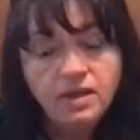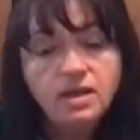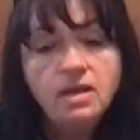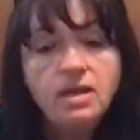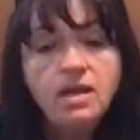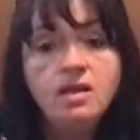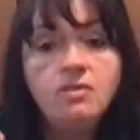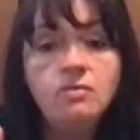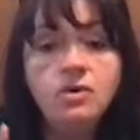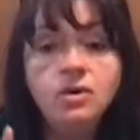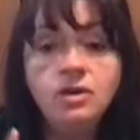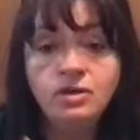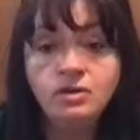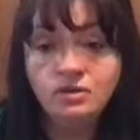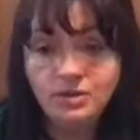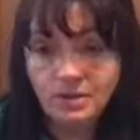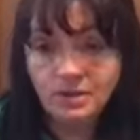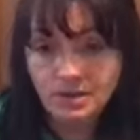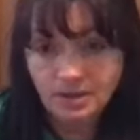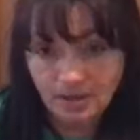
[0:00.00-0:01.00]
and what you
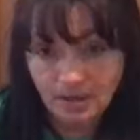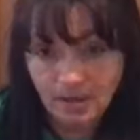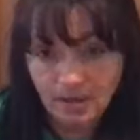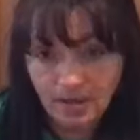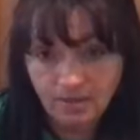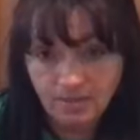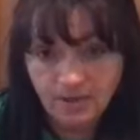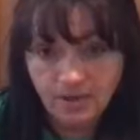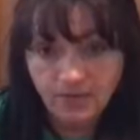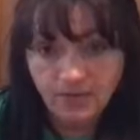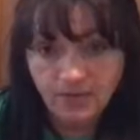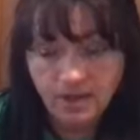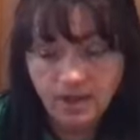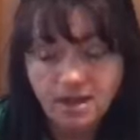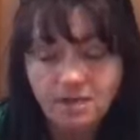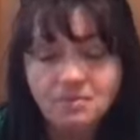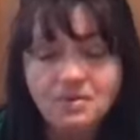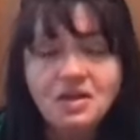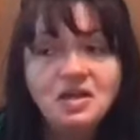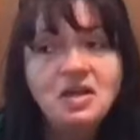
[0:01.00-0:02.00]
didn't like about the
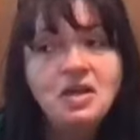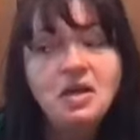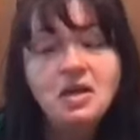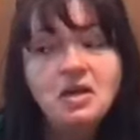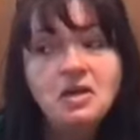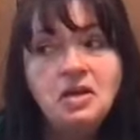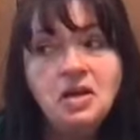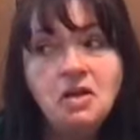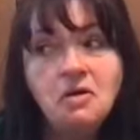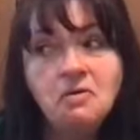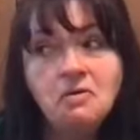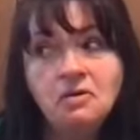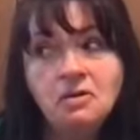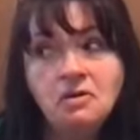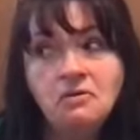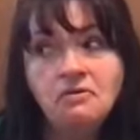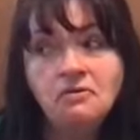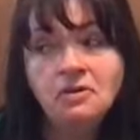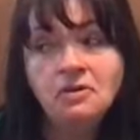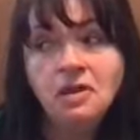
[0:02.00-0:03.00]
game. Now,
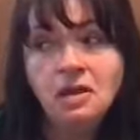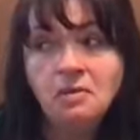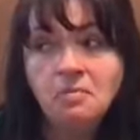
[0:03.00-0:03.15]
if you're like